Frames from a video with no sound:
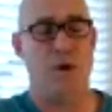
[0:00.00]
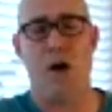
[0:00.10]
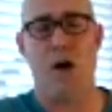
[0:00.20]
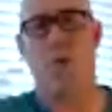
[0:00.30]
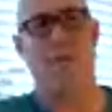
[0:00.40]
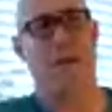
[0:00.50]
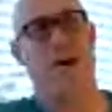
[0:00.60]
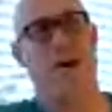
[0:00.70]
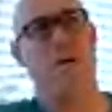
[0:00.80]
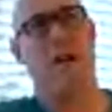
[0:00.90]
We
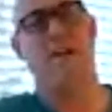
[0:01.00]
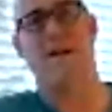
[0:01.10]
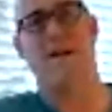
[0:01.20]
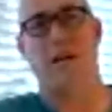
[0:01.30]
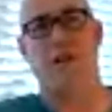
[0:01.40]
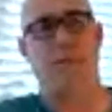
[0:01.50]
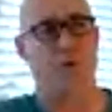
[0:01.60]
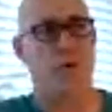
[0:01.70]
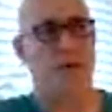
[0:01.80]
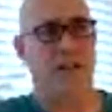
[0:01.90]
only, a lot of times
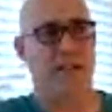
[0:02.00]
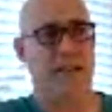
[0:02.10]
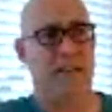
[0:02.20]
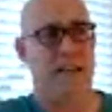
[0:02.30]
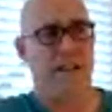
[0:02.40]
entrepreneurially,